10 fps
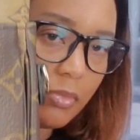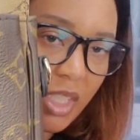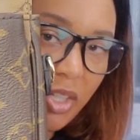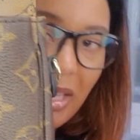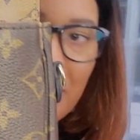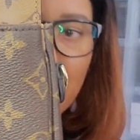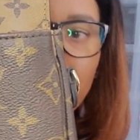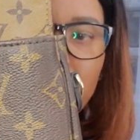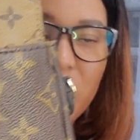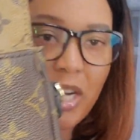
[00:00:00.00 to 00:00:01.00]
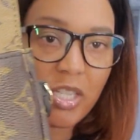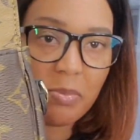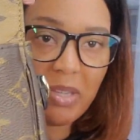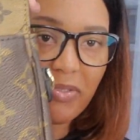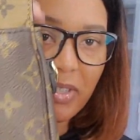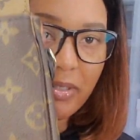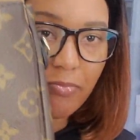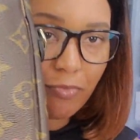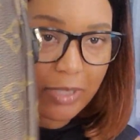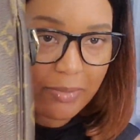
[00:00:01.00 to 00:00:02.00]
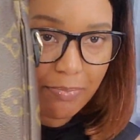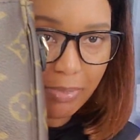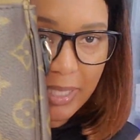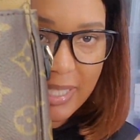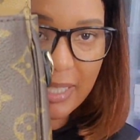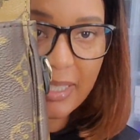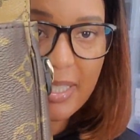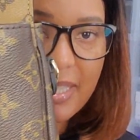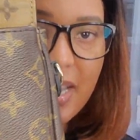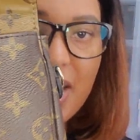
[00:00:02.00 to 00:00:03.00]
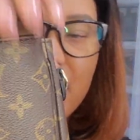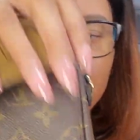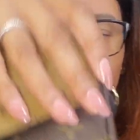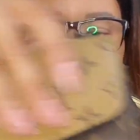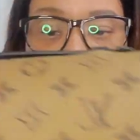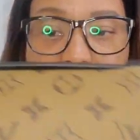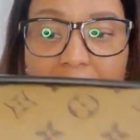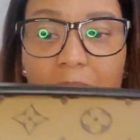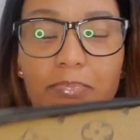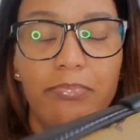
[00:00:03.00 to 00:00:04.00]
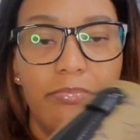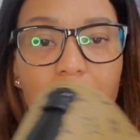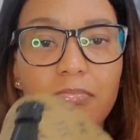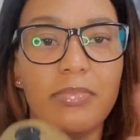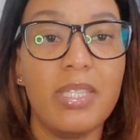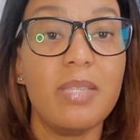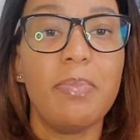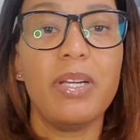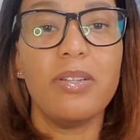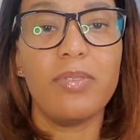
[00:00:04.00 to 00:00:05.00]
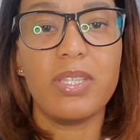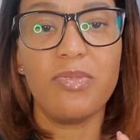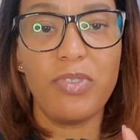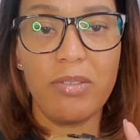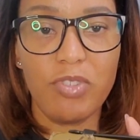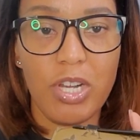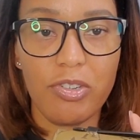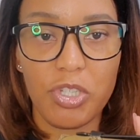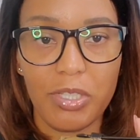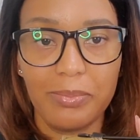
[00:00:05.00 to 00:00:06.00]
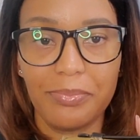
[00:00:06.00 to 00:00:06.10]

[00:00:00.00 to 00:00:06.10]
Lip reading: you know, they probably would have charged me for replacing this. So this part was free of charge.